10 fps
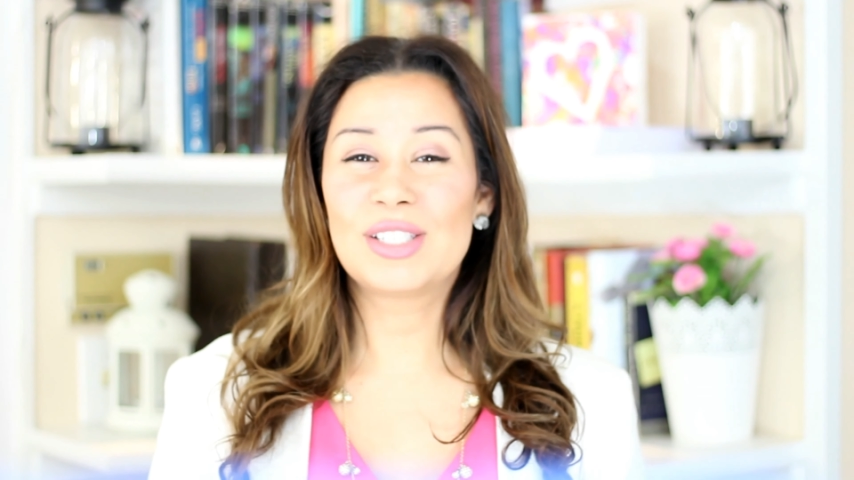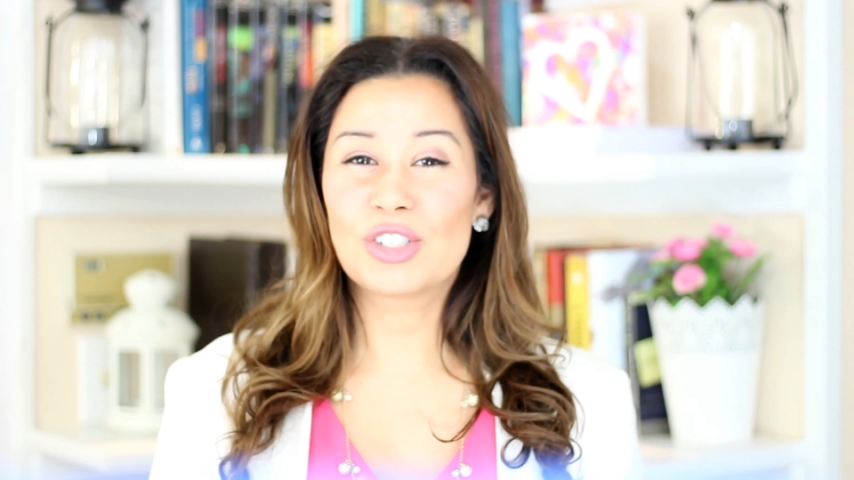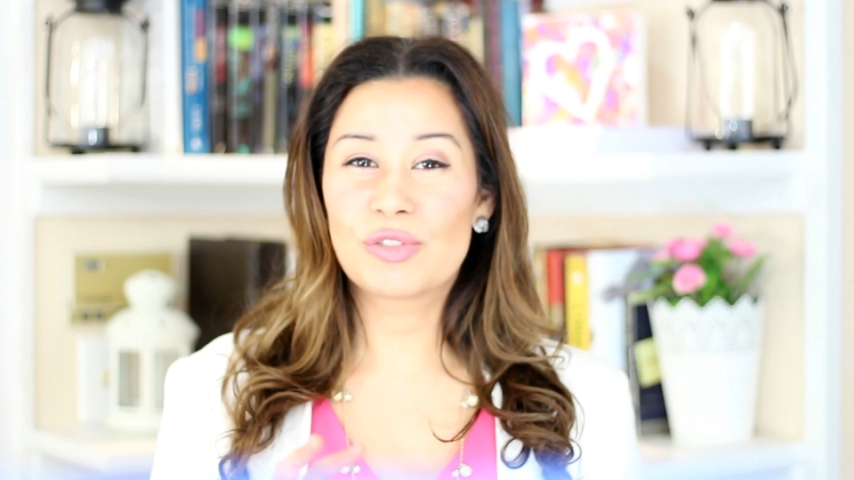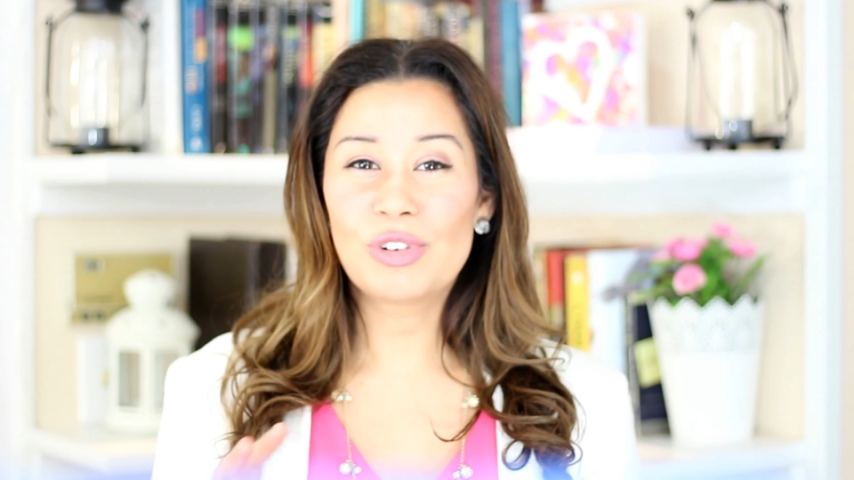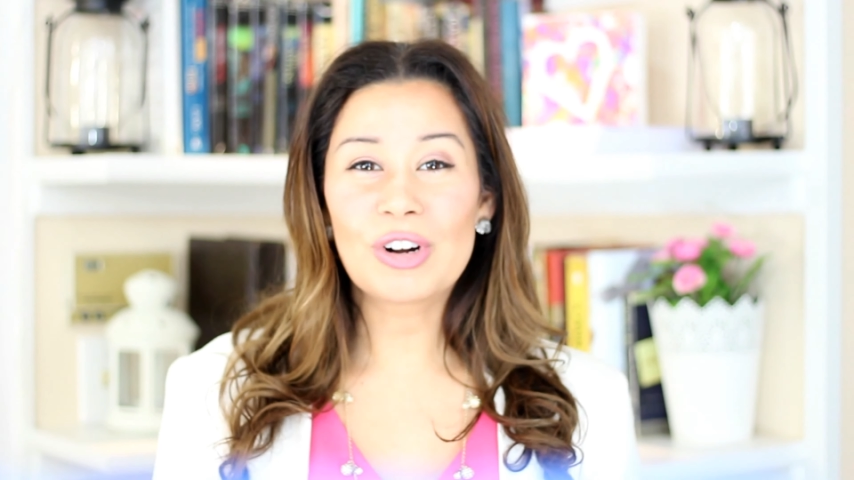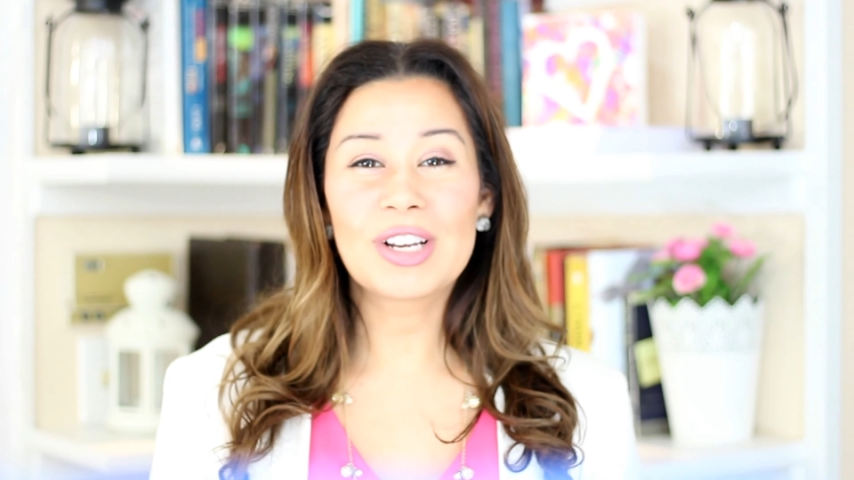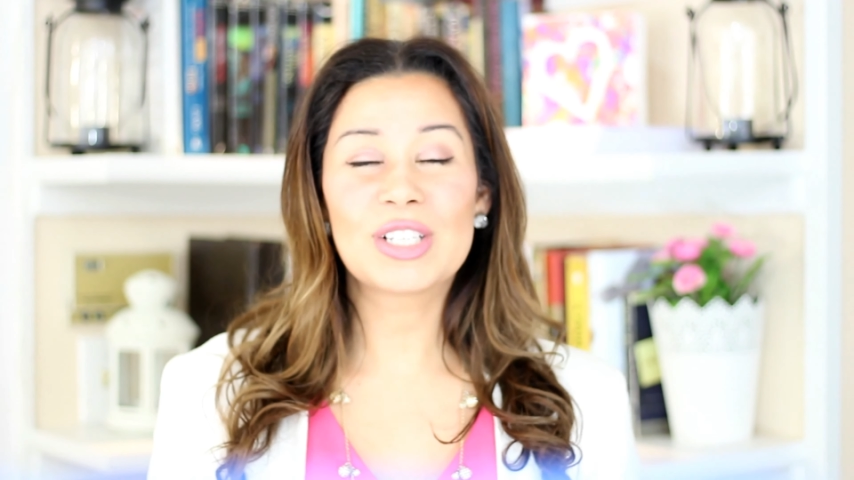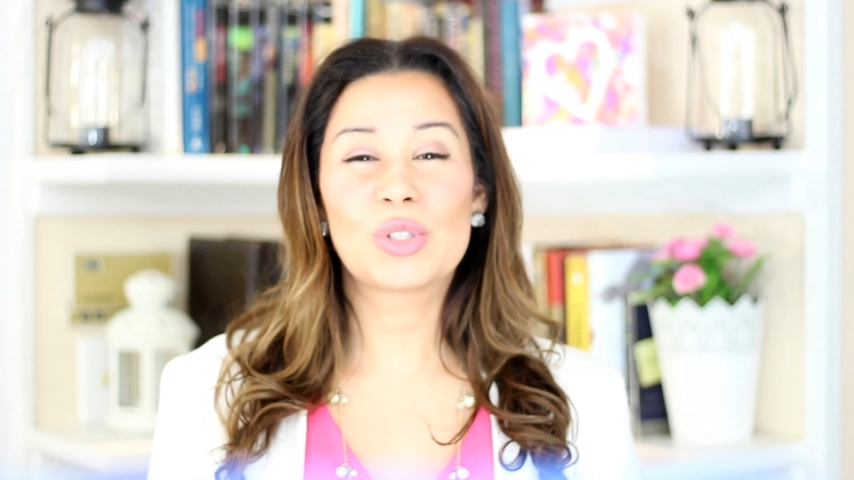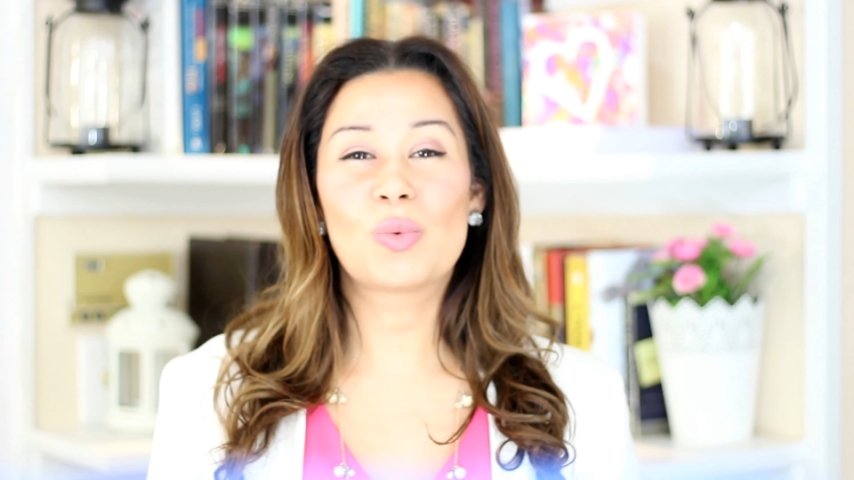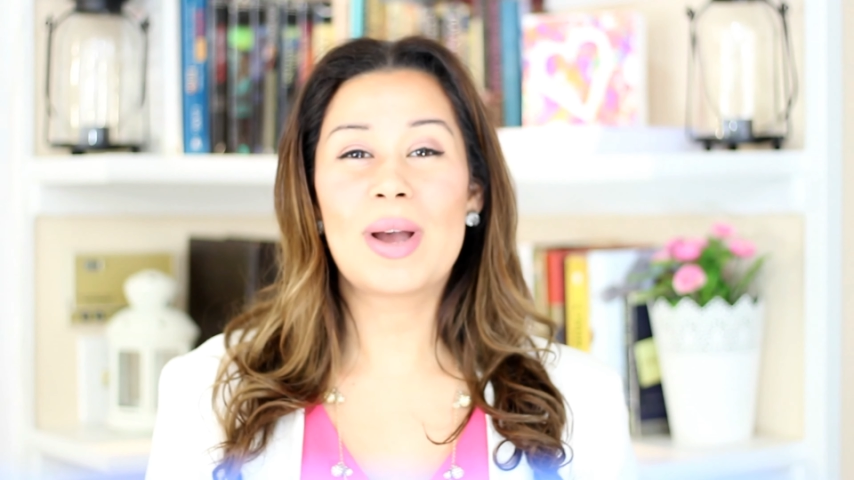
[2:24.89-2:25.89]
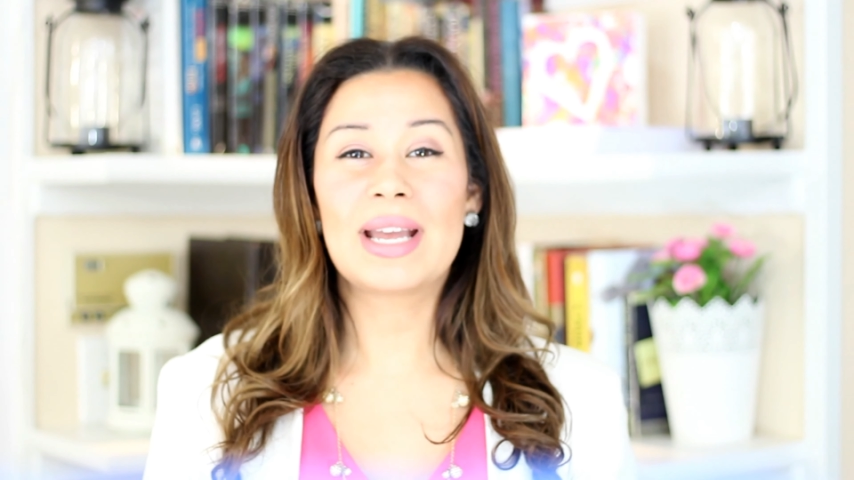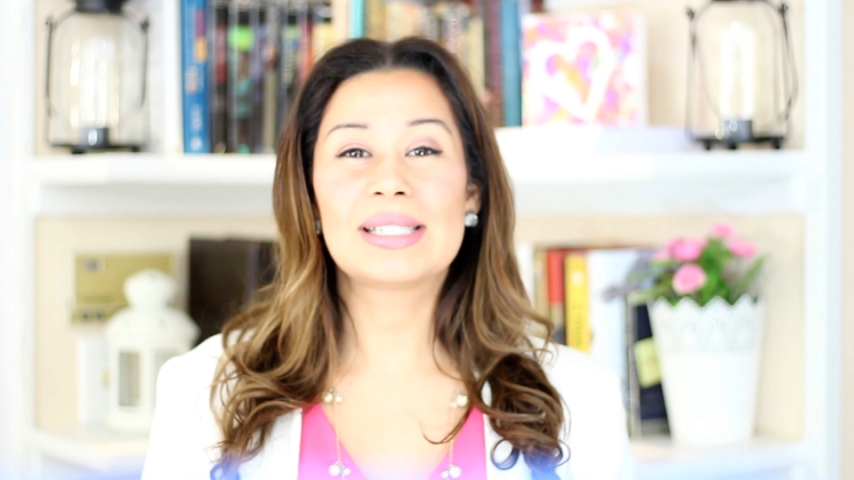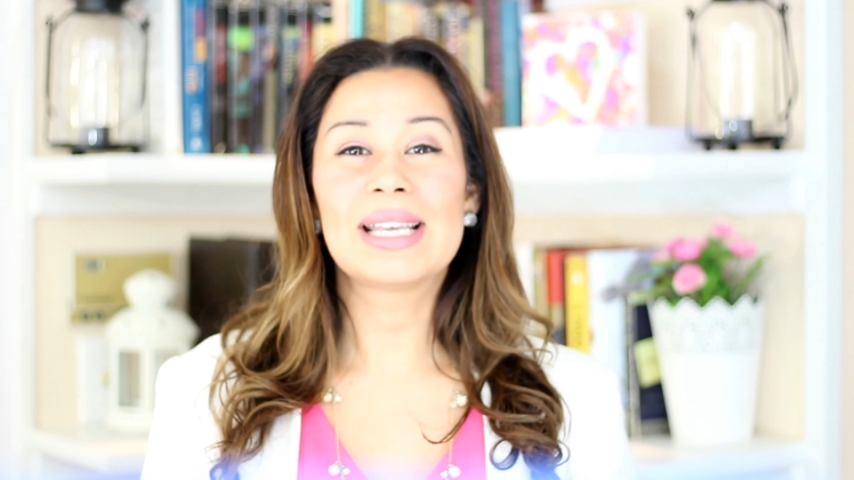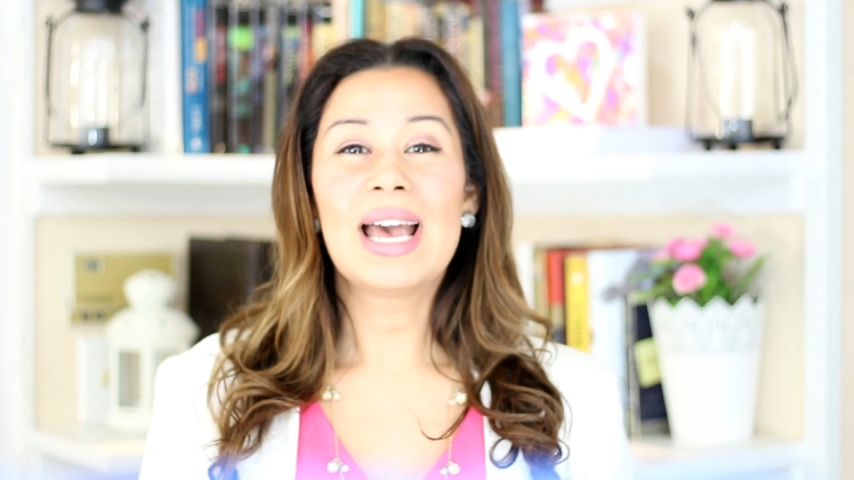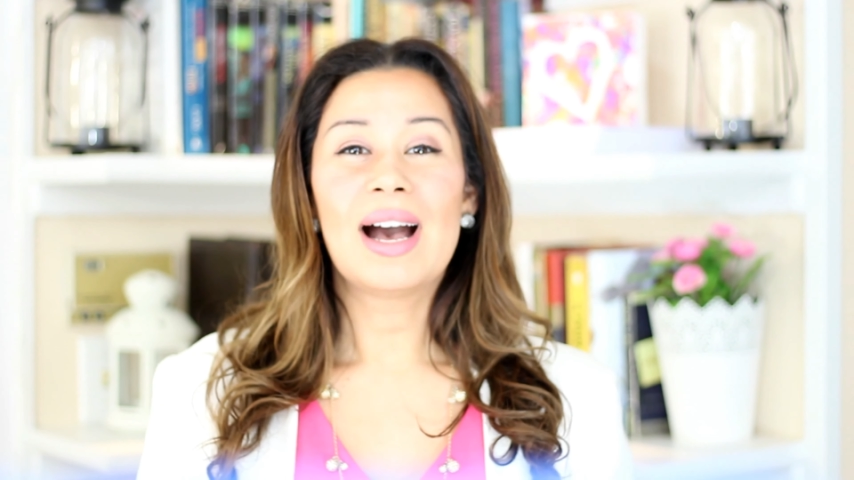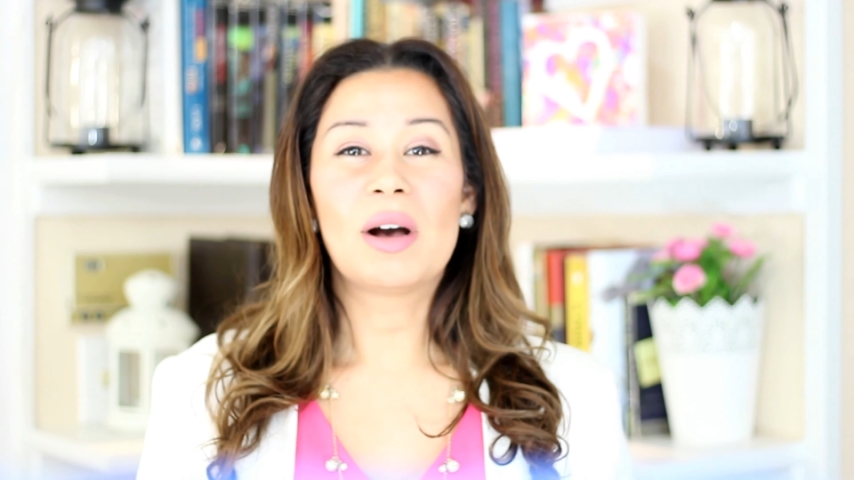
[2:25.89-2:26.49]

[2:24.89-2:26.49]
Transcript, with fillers: There's various ways.